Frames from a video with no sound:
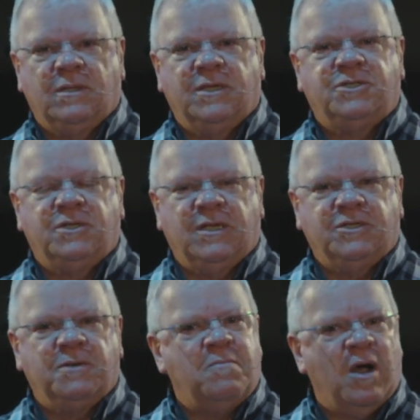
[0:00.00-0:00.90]

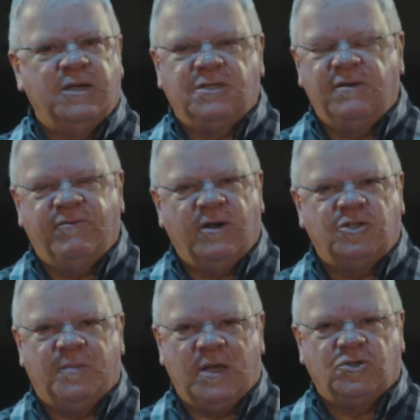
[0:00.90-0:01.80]
is among us in a very
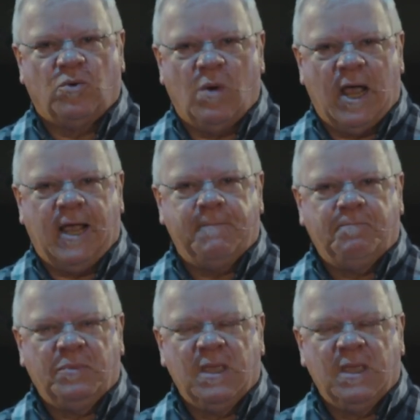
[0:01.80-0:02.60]
special way.